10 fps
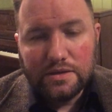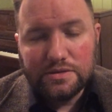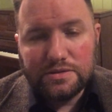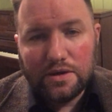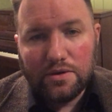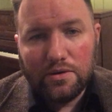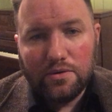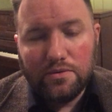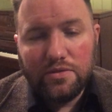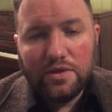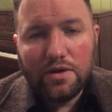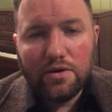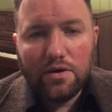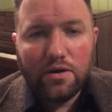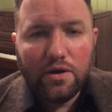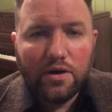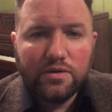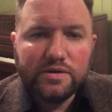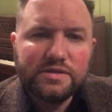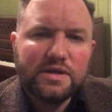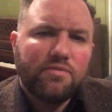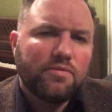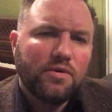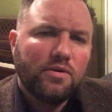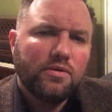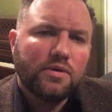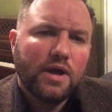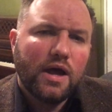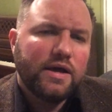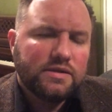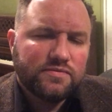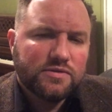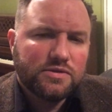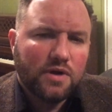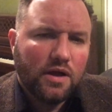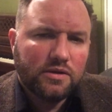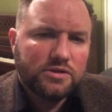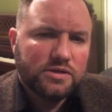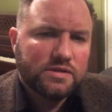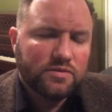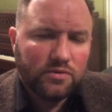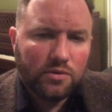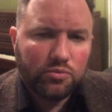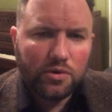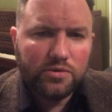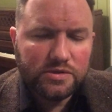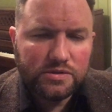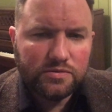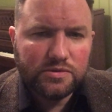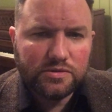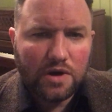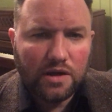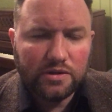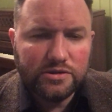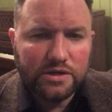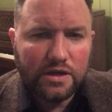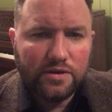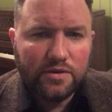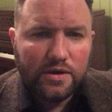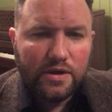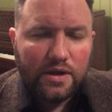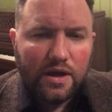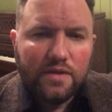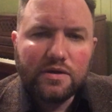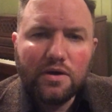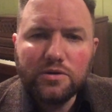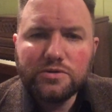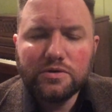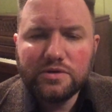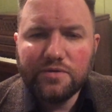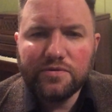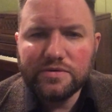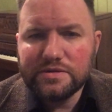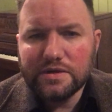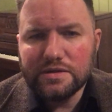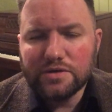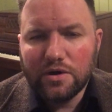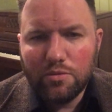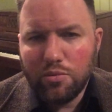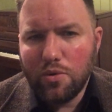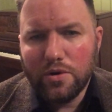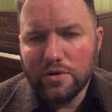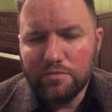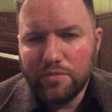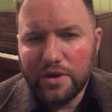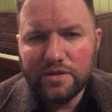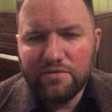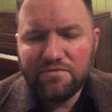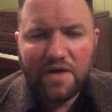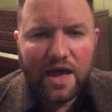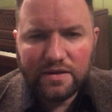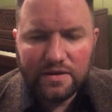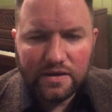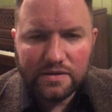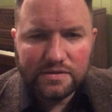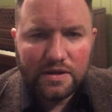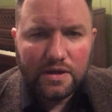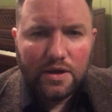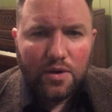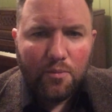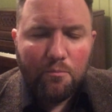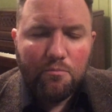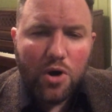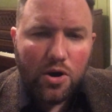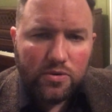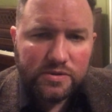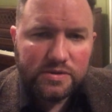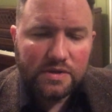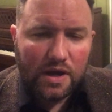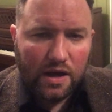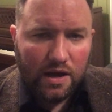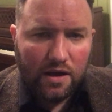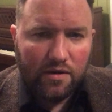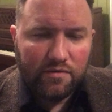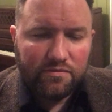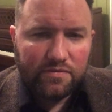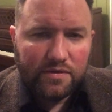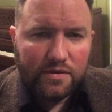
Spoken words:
So there are several kinds of astrology, several approaches to astrology, and the cultural differences are important, but the fact is, most of